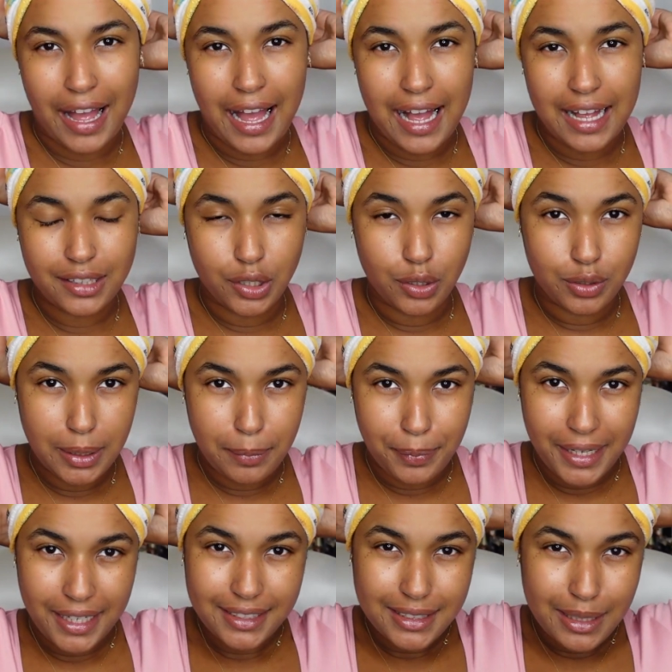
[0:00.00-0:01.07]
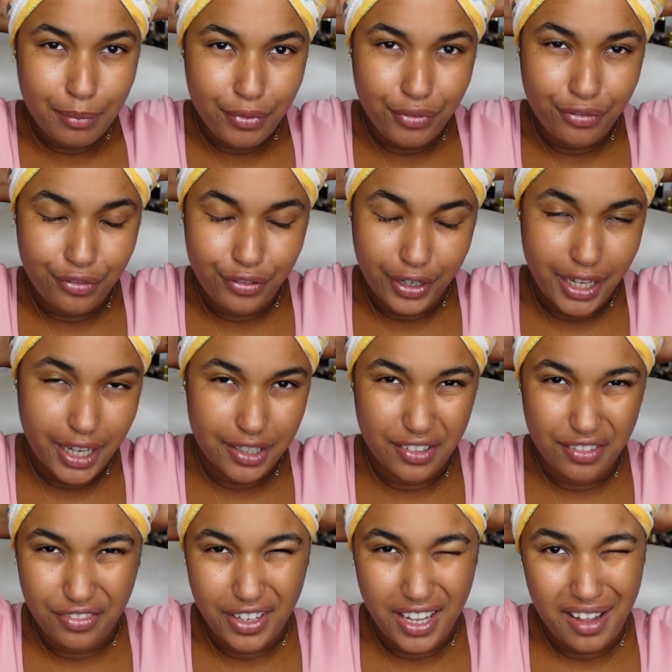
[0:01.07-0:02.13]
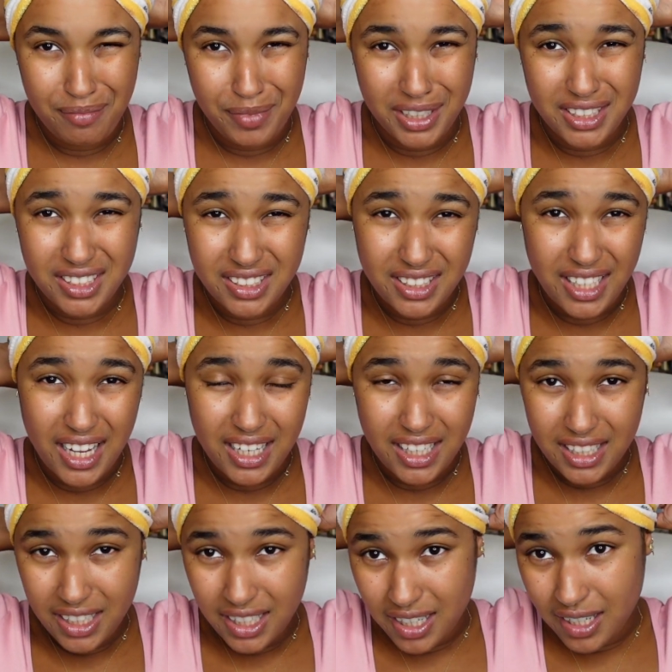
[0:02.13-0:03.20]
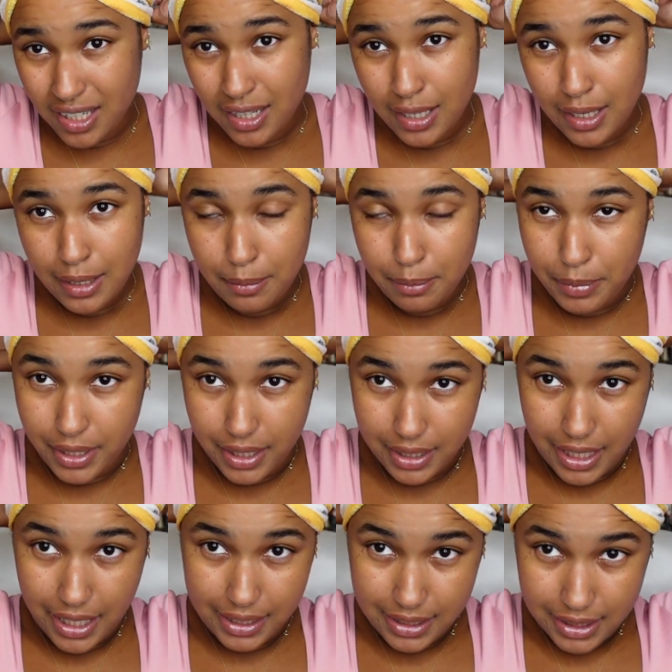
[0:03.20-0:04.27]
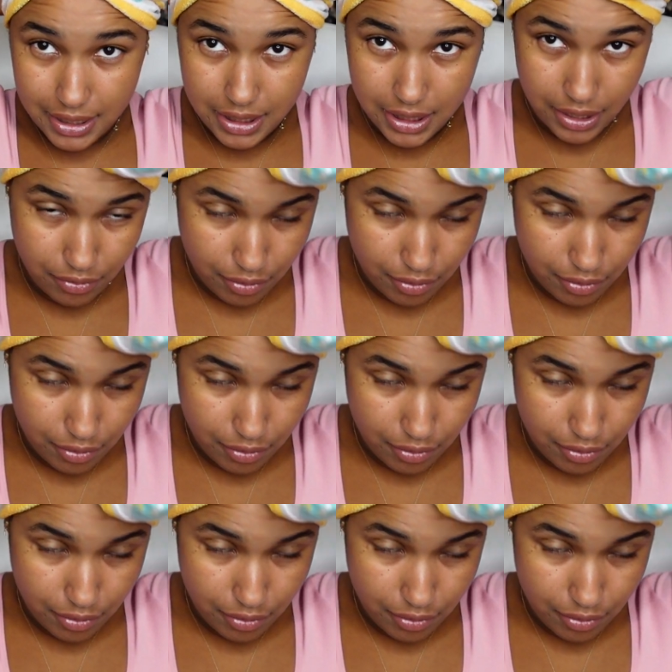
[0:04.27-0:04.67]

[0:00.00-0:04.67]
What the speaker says: I had Olaplex number 3. I don't think I mentioned that earlier, but that's literally